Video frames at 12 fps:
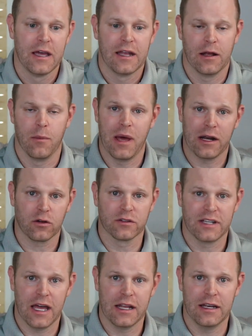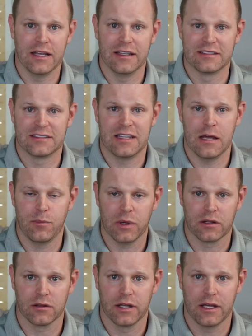Now, a medical tenant is
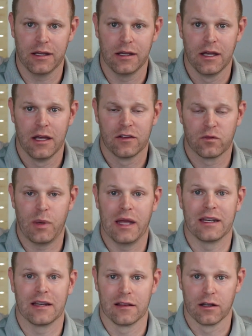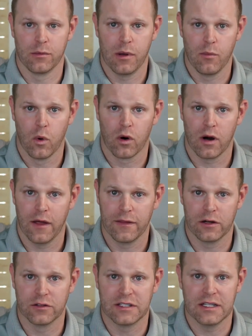typically spending a little bit more on their
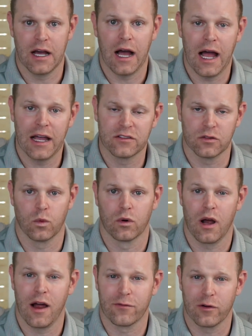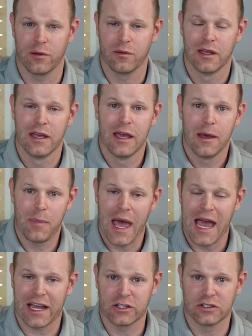TI, so we're offering
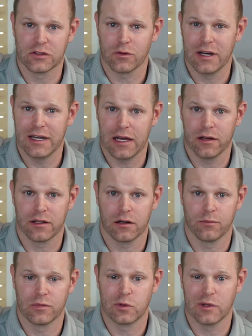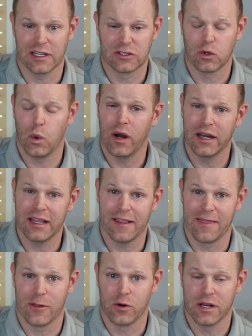packages right now that are between like $20 and
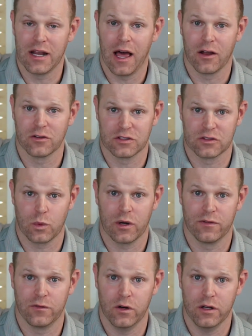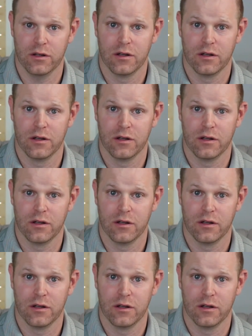$30 a square foot